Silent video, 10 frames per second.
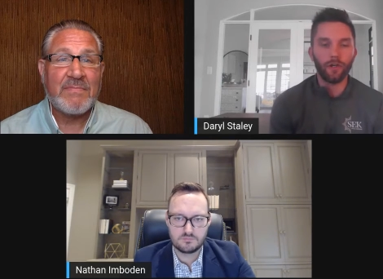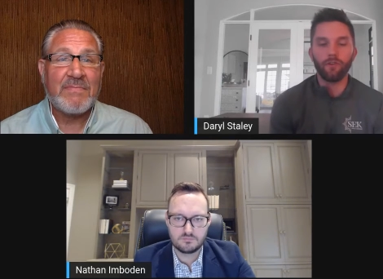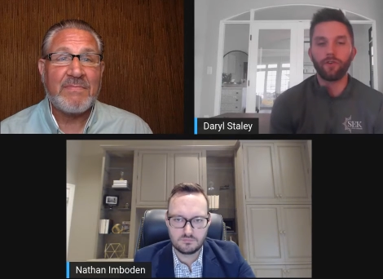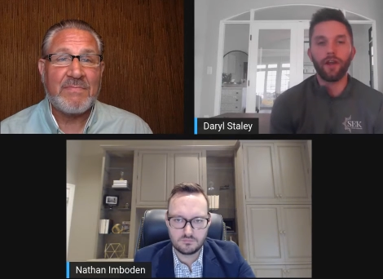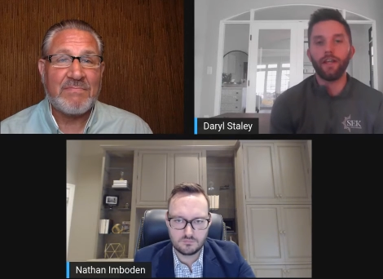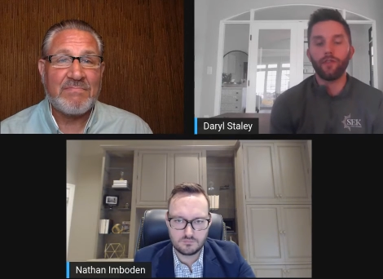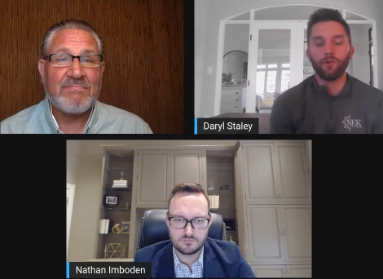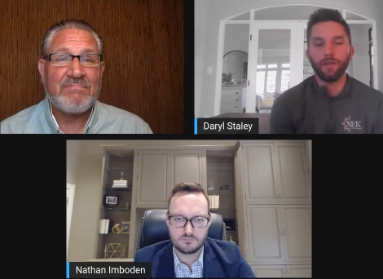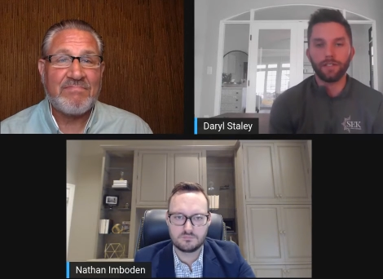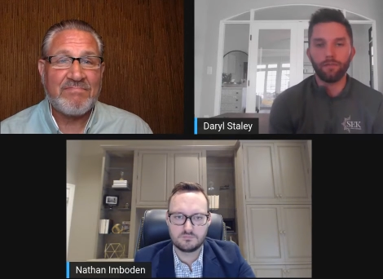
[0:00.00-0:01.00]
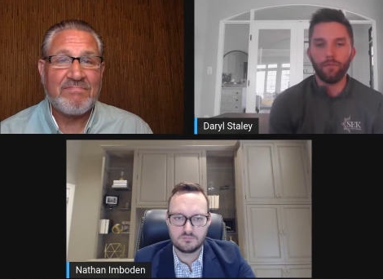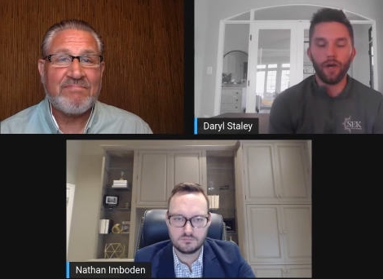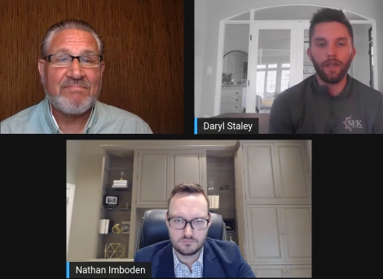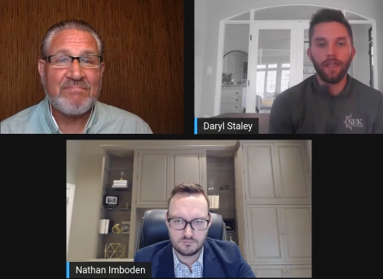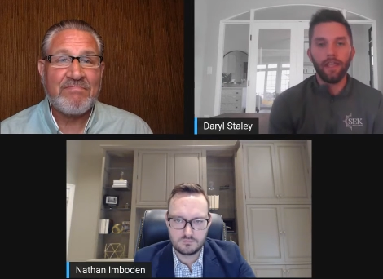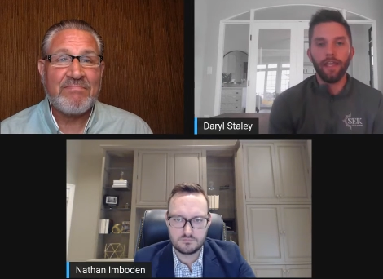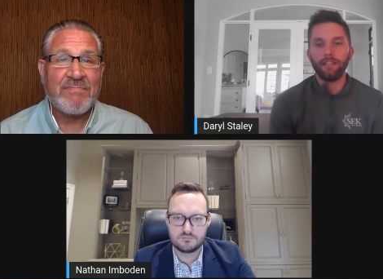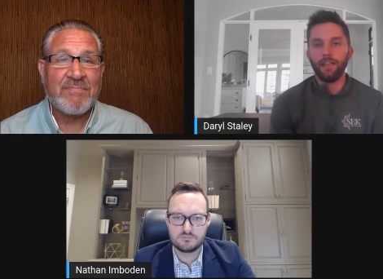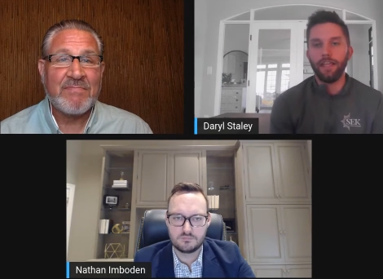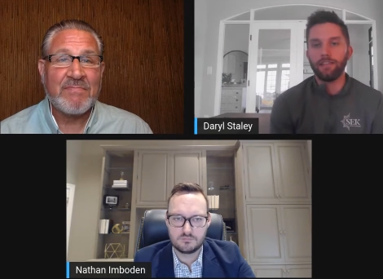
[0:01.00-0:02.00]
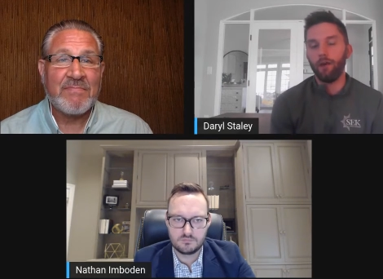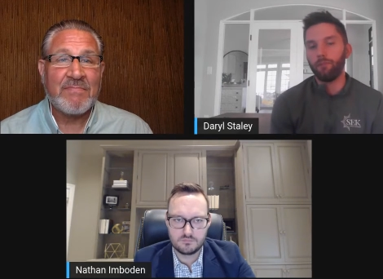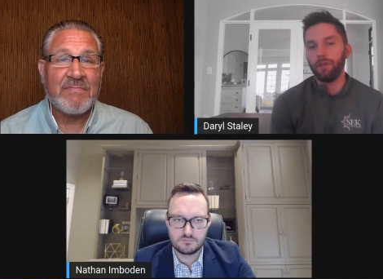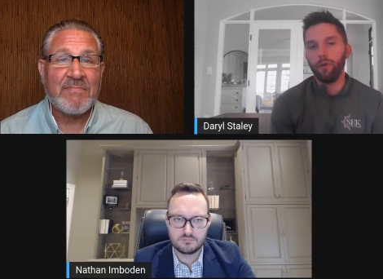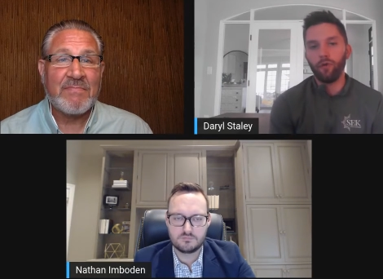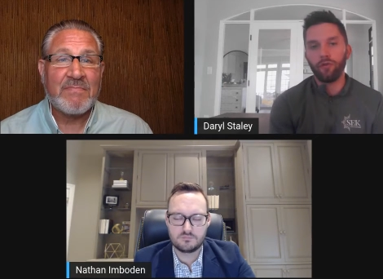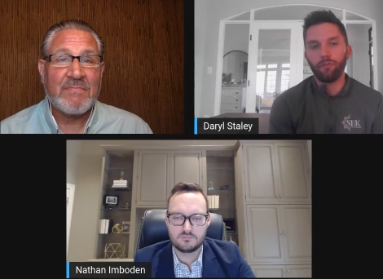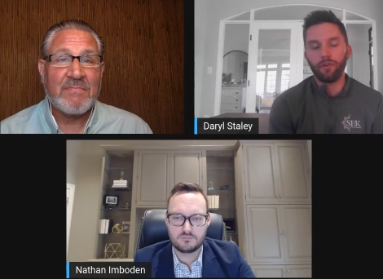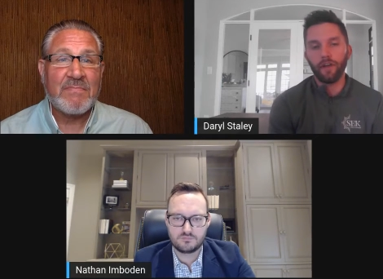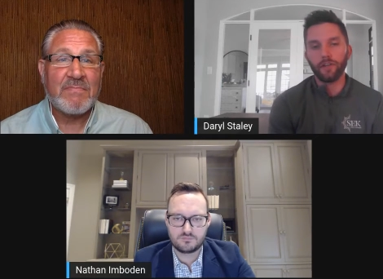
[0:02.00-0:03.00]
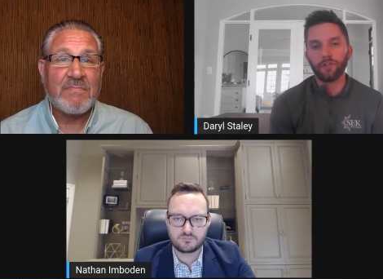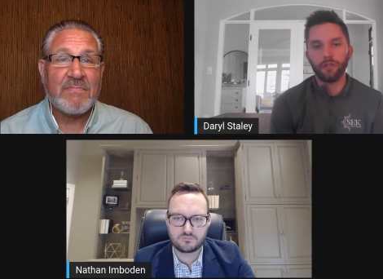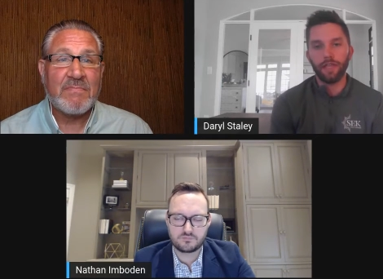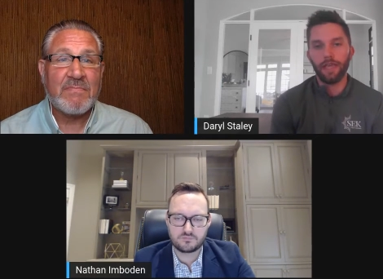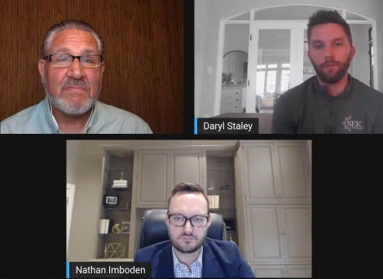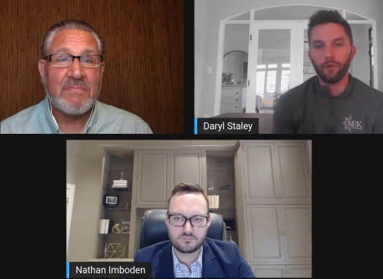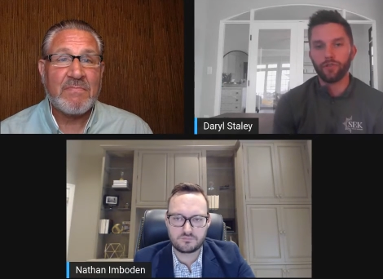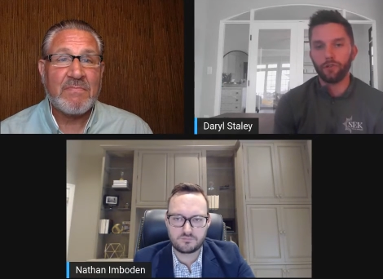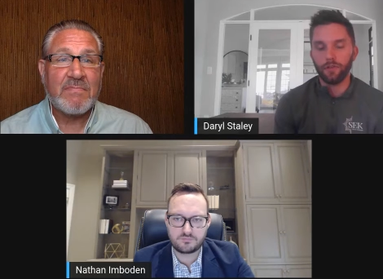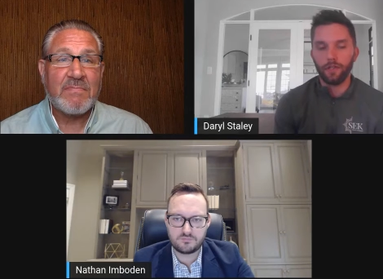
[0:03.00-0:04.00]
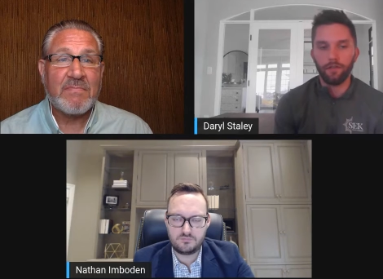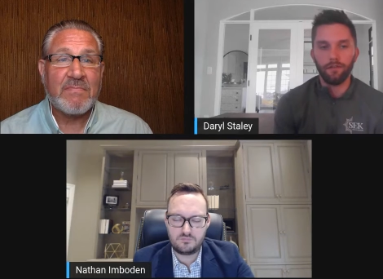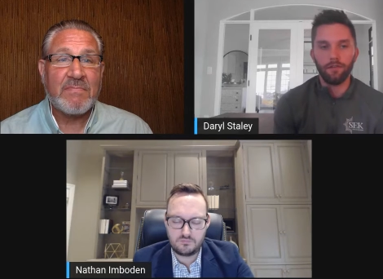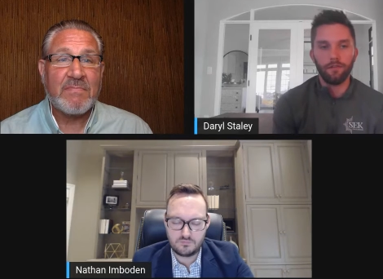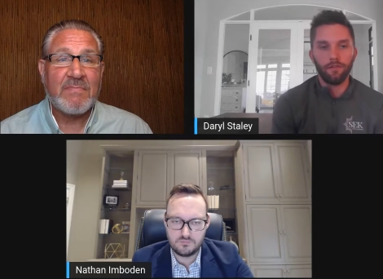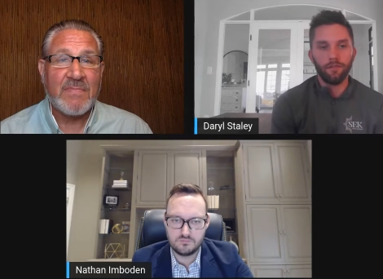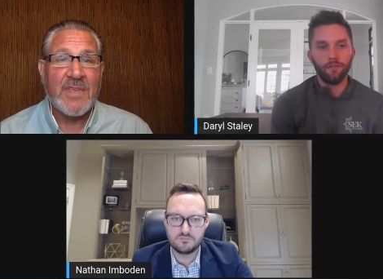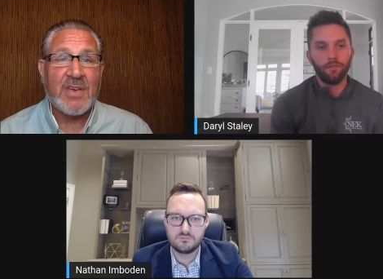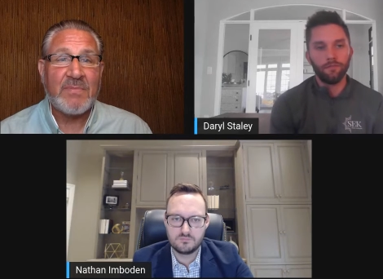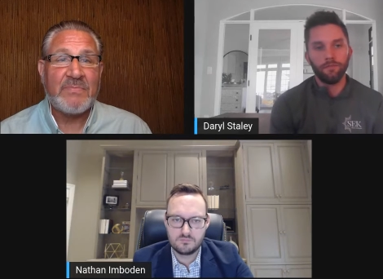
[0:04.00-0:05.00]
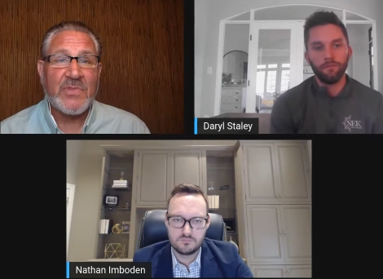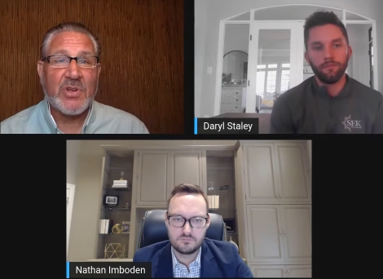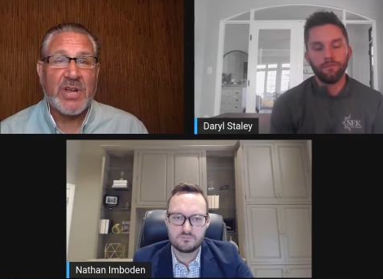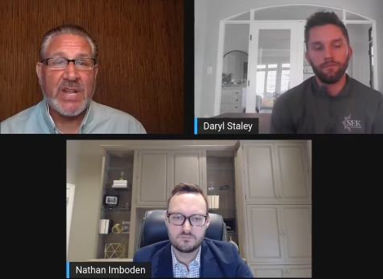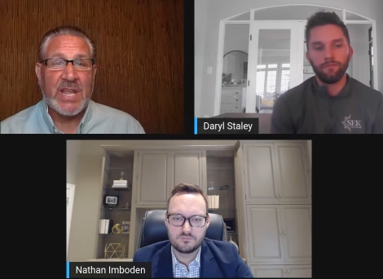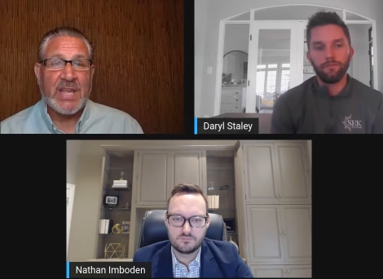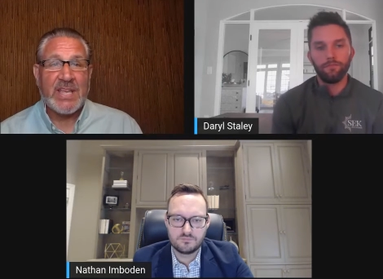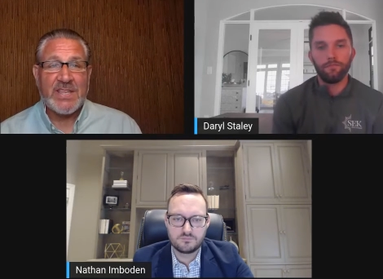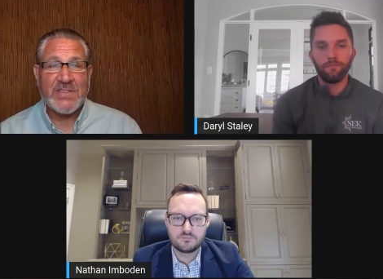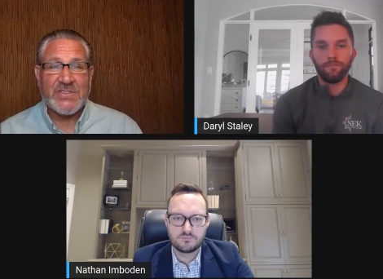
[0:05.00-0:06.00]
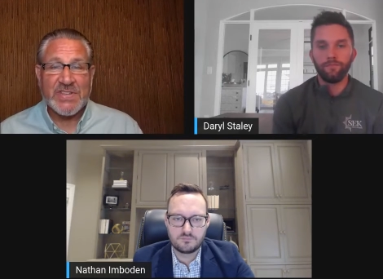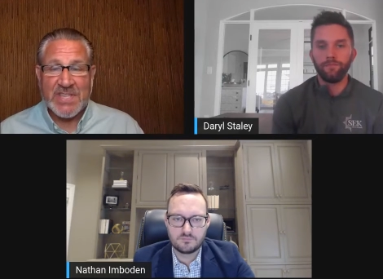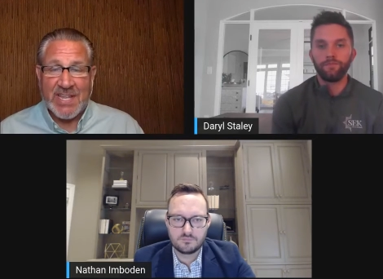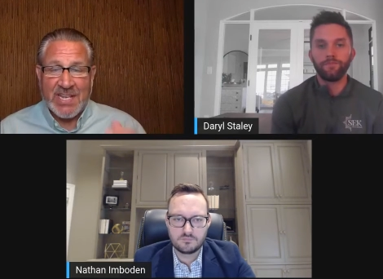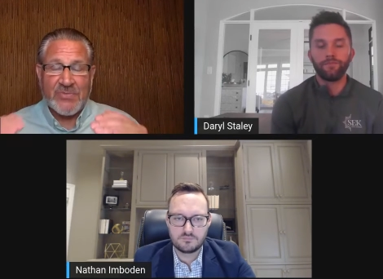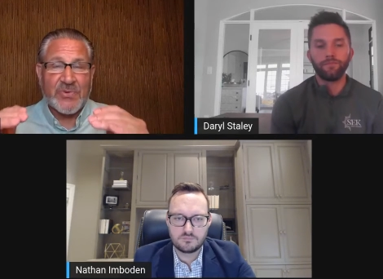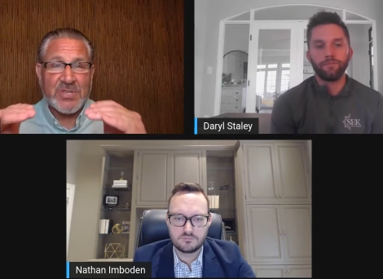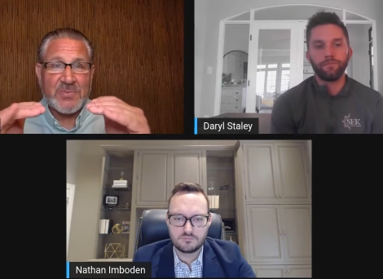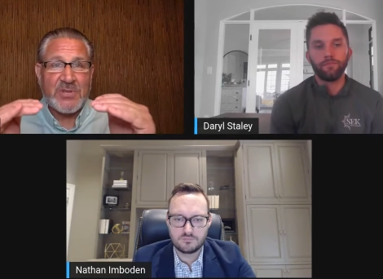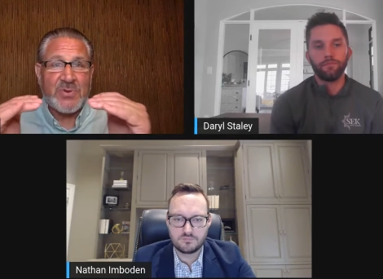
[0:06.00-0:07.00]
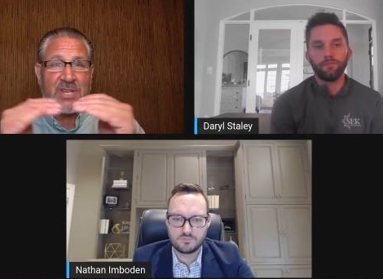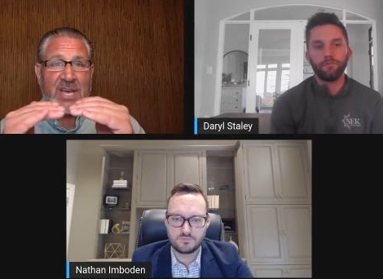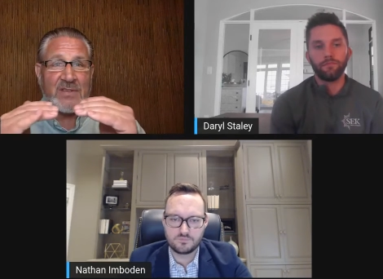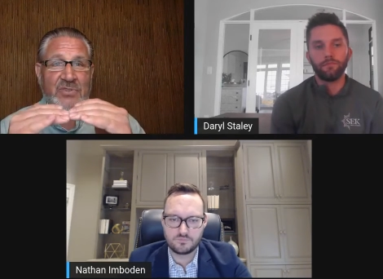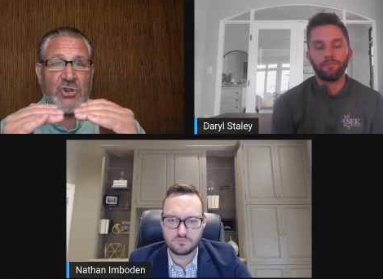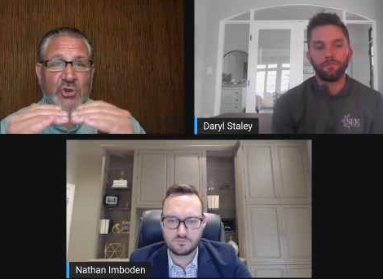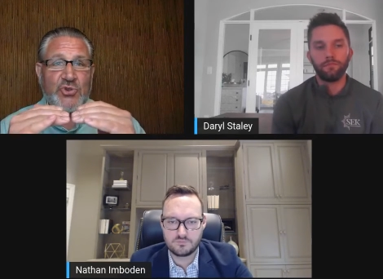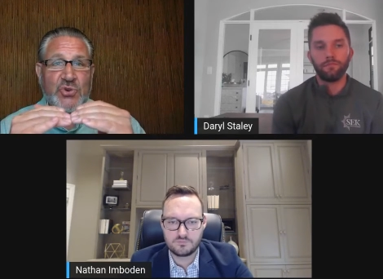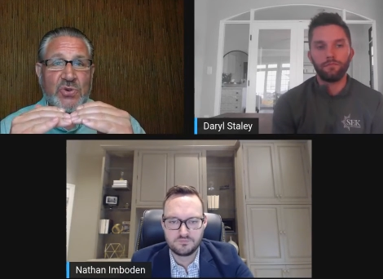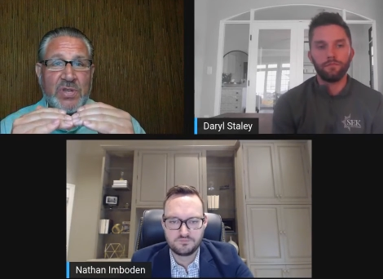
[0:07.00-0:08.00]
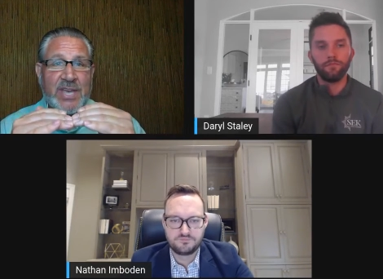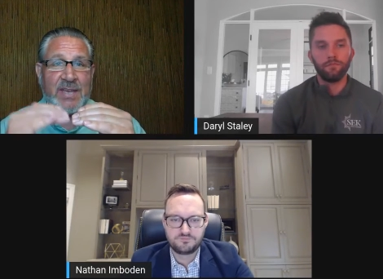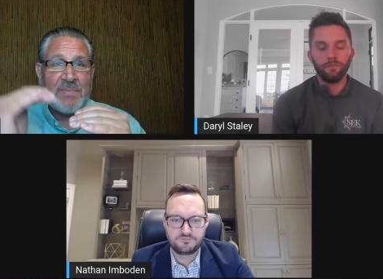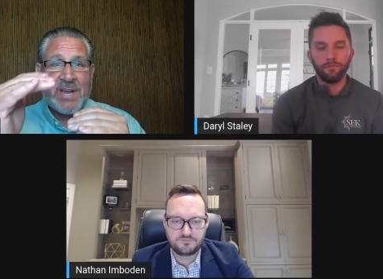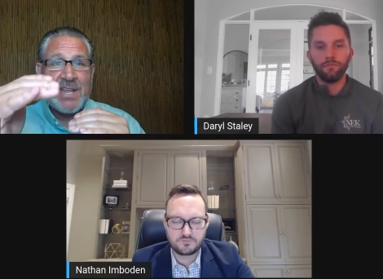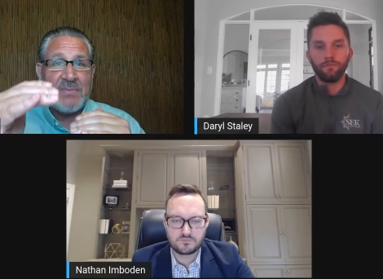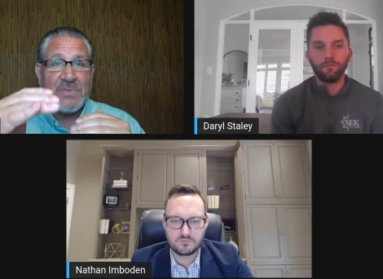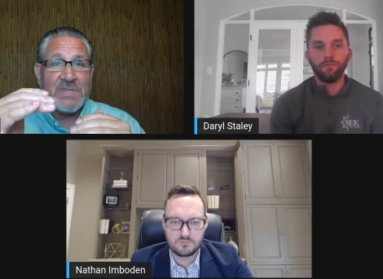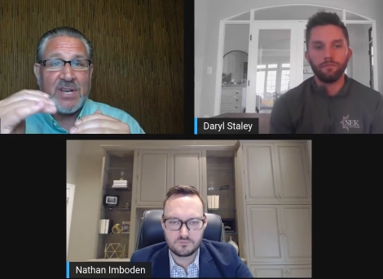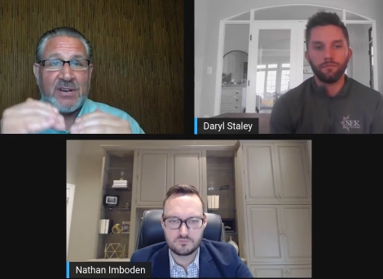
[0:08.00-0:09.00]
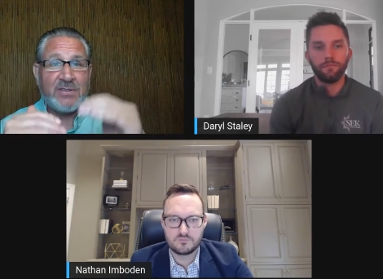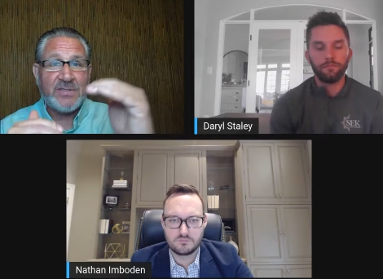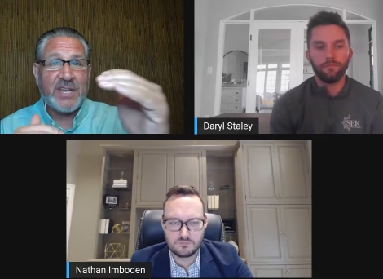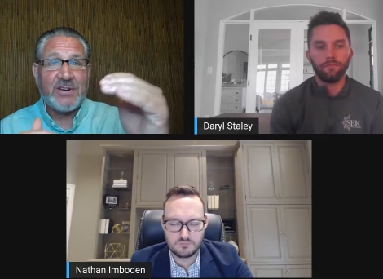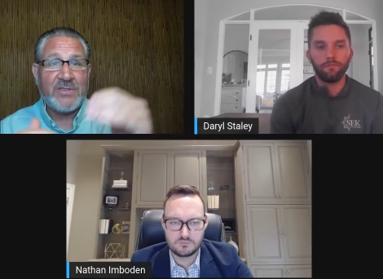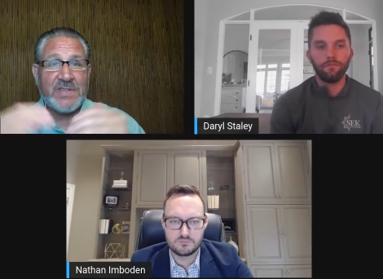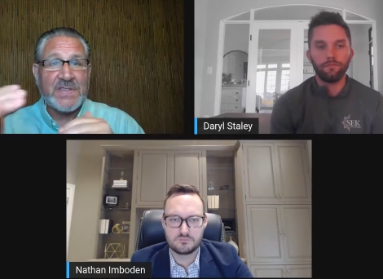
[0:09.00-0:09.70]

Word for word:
Speaker 1: you know for any other reason. But it, it's helped me both professionally and personally.
Speaker 2: Yeah, great. It's just that difference between kind of a neutral, hey, my name is Daryl, Daryl,